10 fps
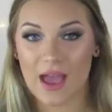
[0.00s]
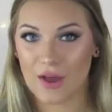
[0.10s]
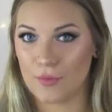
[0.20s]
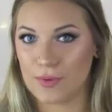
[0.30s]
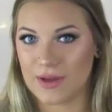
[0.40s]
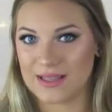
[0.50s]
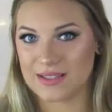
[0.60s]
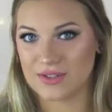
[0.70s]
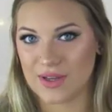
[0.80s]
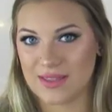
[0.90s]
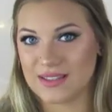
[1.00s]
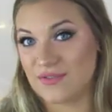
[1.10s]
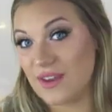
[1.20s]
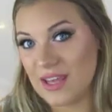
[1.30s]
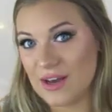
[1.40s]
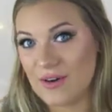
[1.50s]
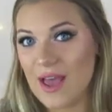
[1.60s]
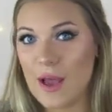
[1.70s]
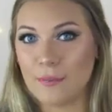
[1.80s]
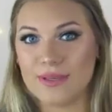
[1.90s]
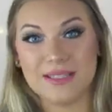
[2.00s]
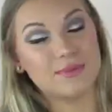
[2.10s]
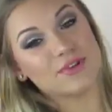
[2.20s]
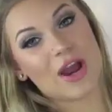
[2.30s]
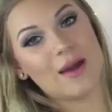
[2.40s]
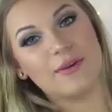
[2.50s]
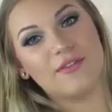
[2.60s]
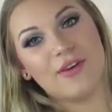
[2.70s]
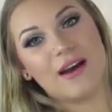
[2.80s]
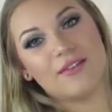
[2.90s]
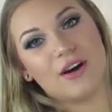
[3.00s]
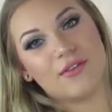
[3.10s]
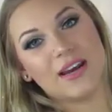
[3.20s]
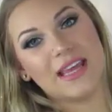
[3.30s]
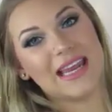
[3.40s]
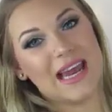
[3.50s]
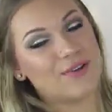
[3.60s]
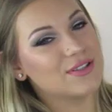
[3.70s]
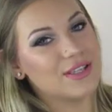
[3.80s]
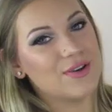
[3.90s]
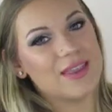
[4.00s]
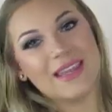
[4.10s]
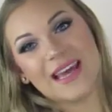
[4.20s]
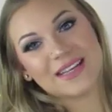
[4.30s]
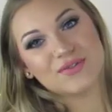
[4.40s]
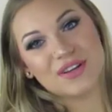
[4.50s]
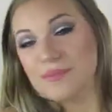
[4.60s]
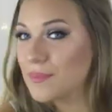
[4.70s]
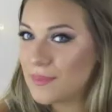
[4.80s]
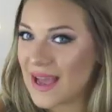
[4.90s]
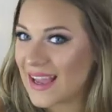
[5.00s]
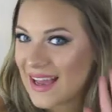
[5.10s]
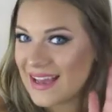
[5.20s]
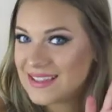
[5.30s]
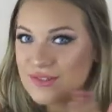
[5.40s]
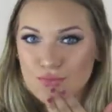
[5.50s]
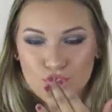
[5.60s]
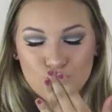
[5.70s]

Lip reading: I hope you guys enjoyed this video. Please subscribe if you haven't already, and I will see you in the next one. Bye guys!